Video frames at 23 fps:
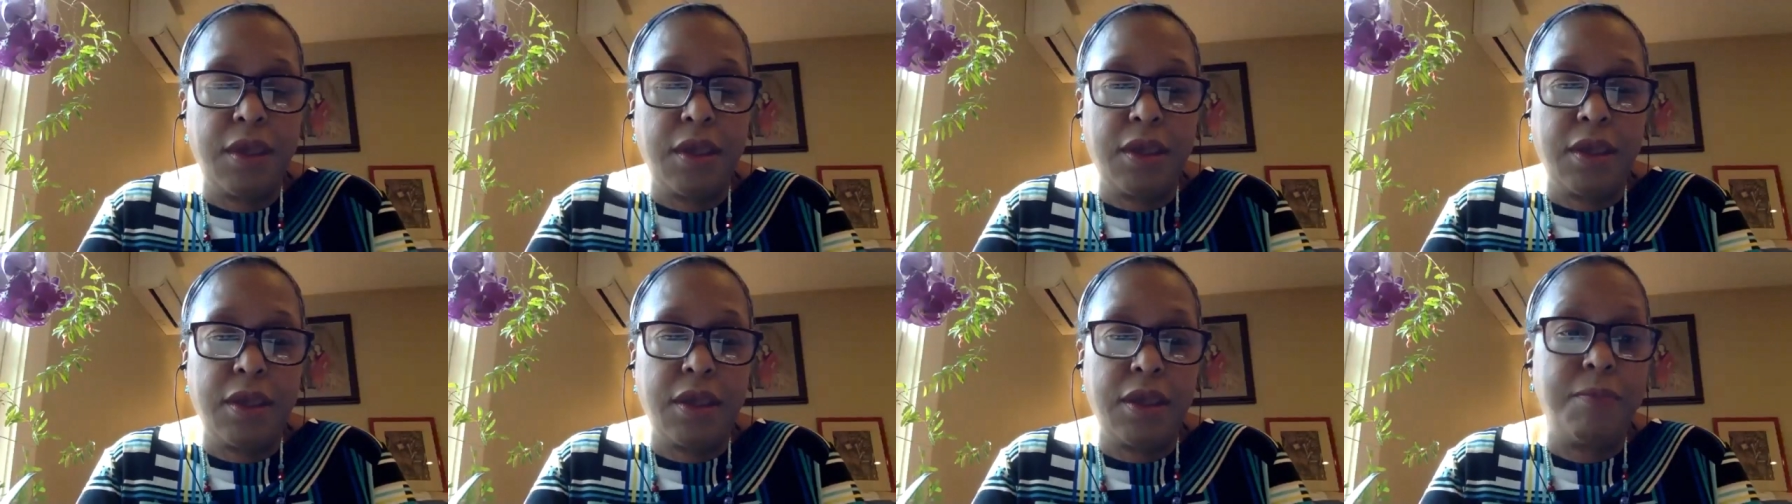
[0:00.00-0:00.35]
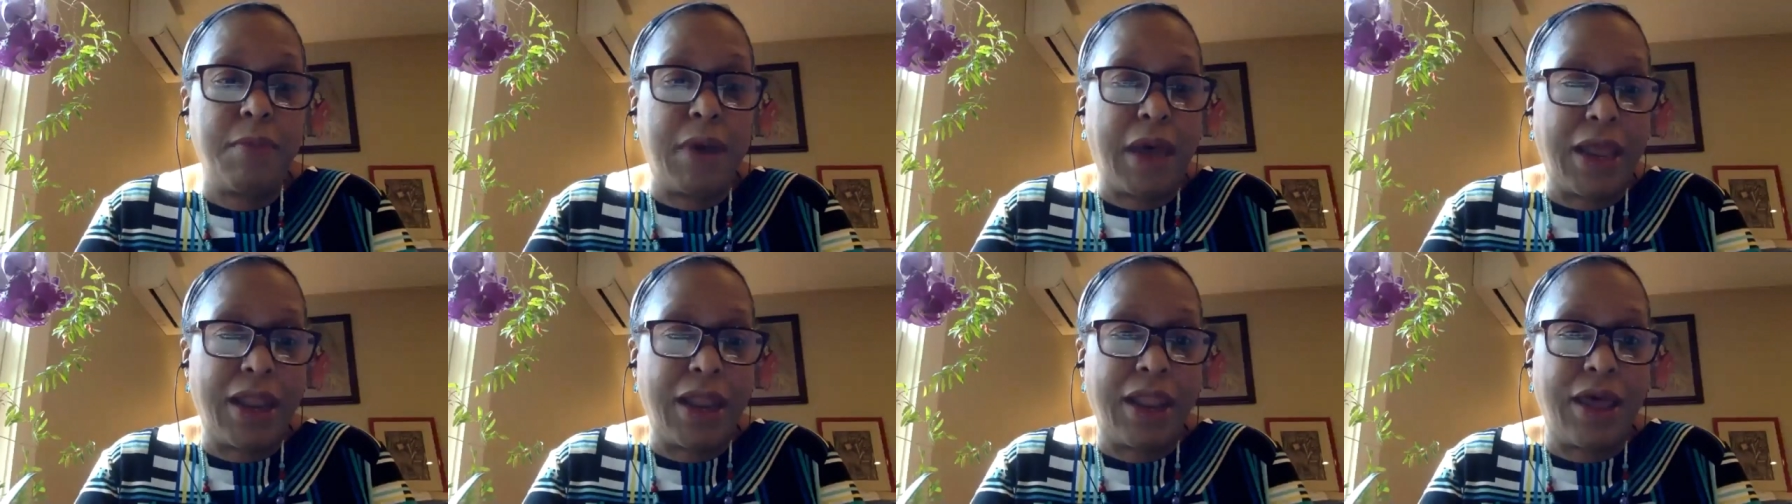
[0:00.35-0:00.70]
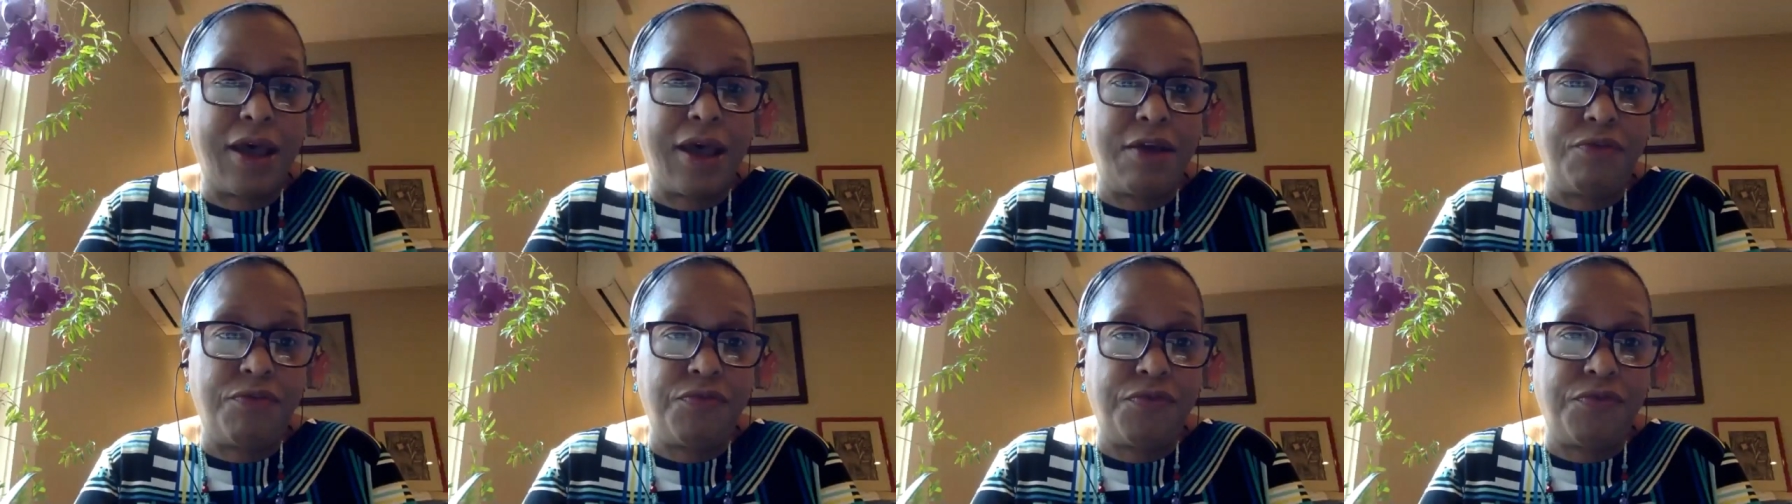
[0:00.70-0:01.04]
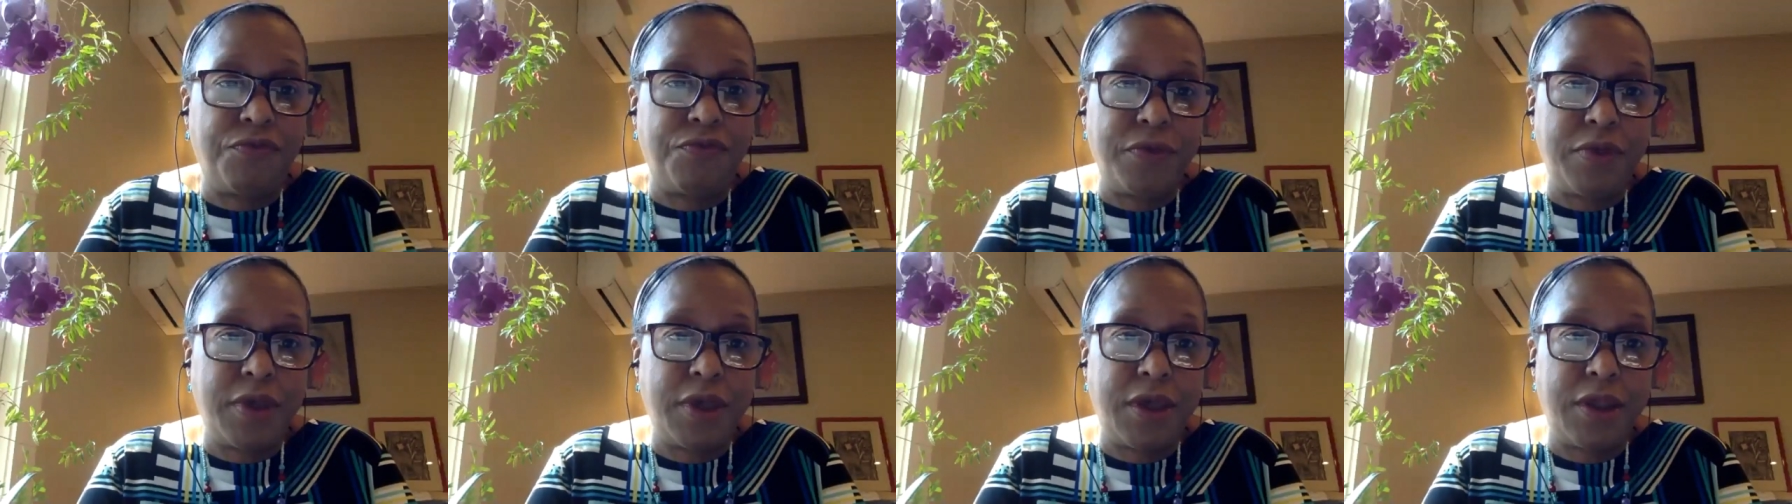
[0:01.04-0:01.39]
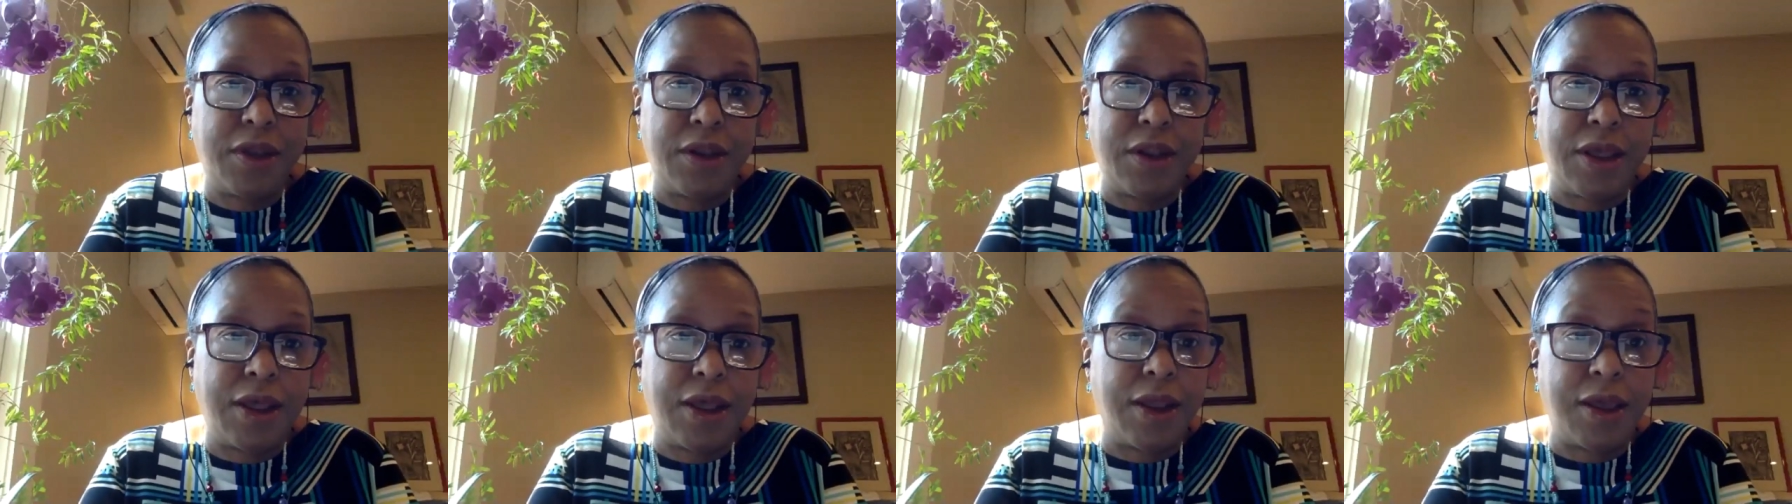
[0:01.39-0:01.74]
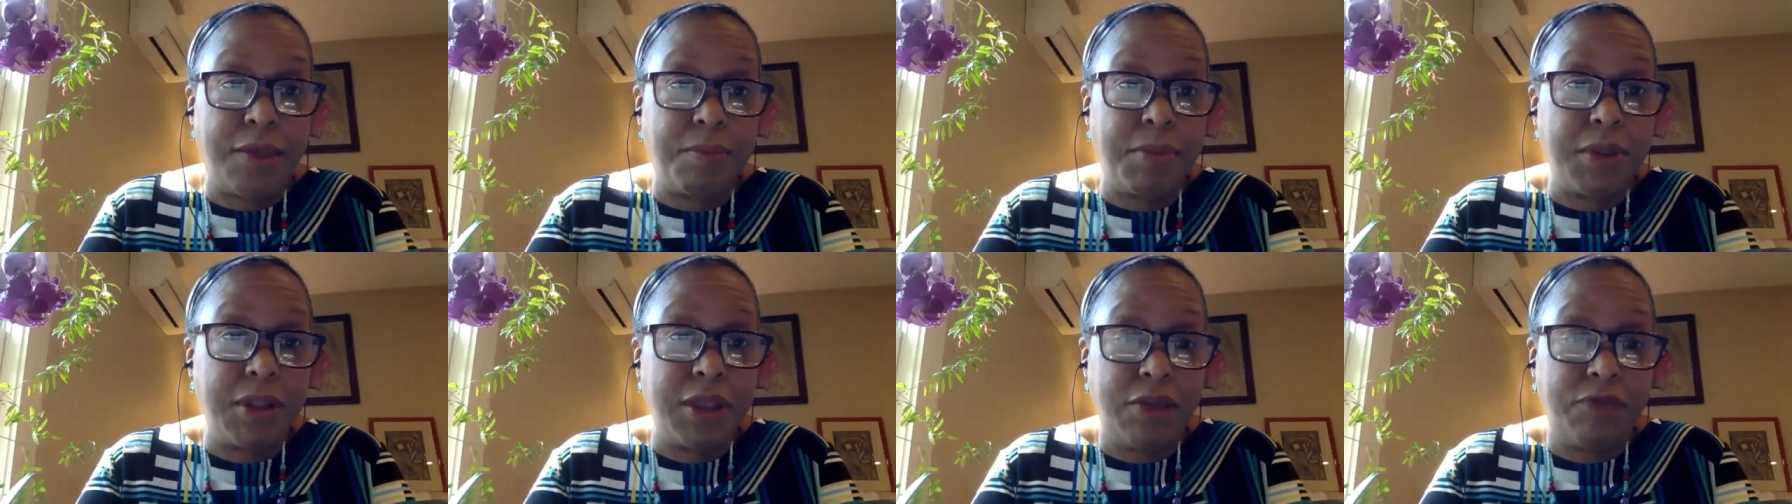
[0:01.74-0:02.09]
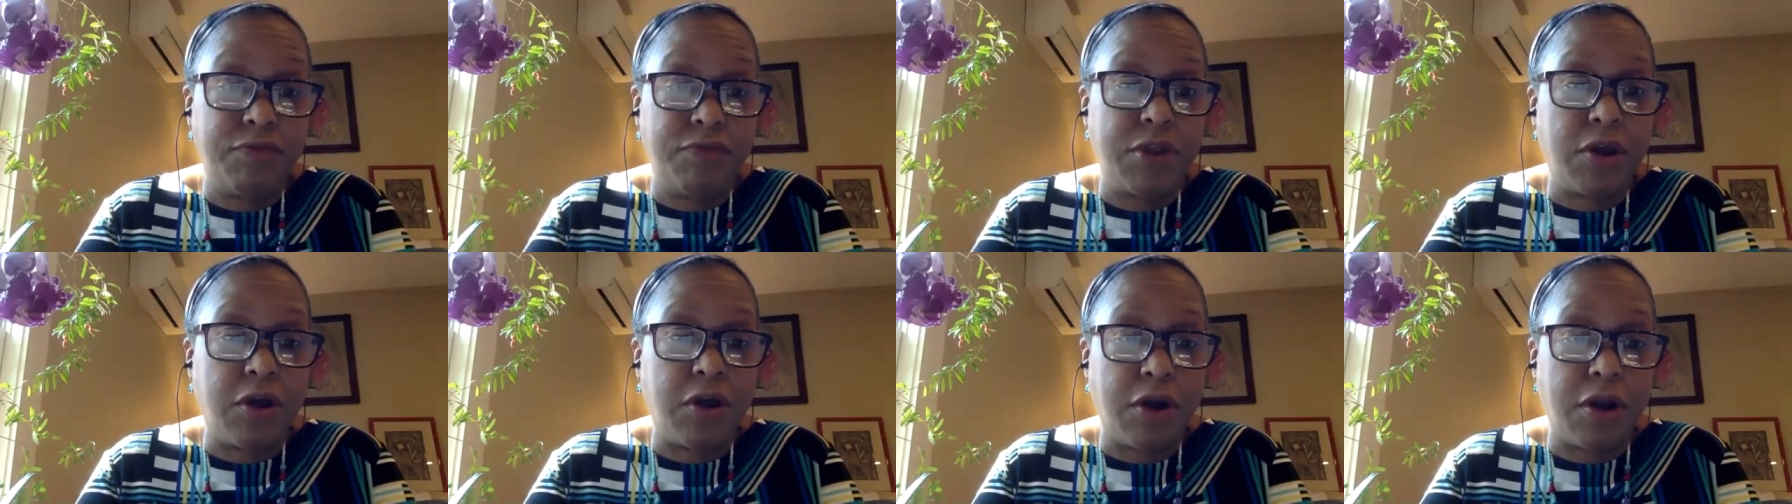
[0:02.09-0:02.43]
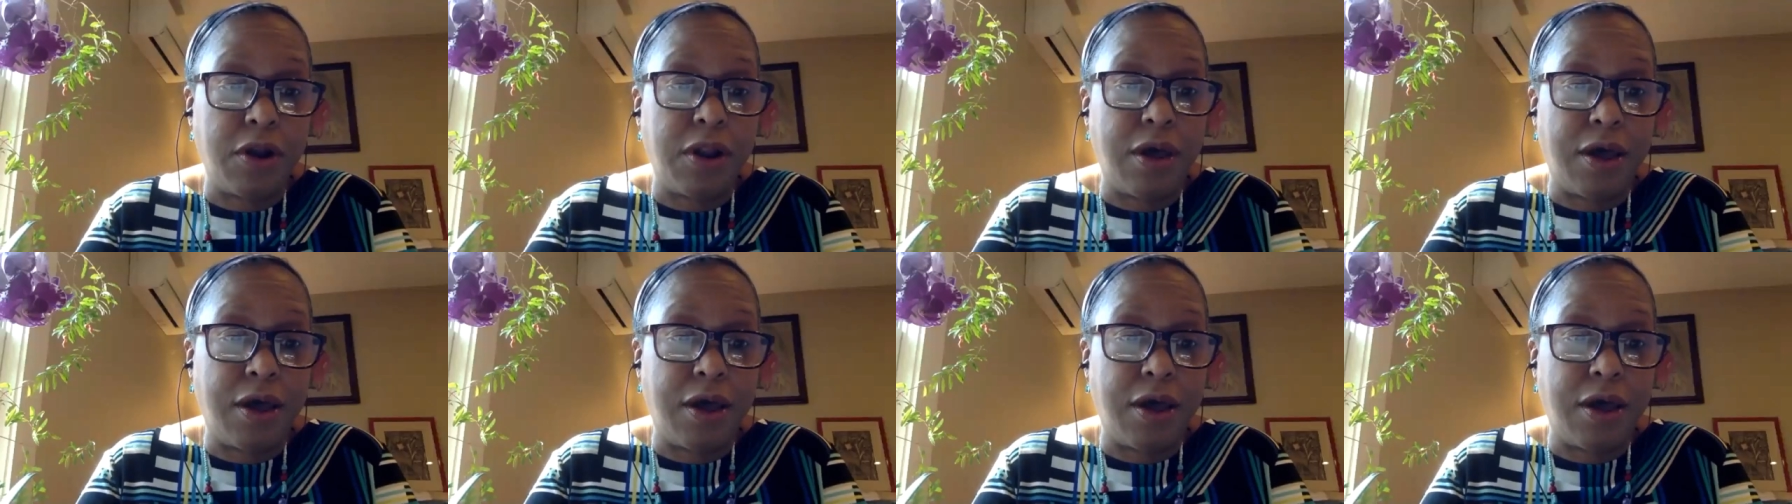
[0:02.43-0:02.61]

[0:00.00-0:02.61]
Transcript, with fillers: in my life, and, and I believe in our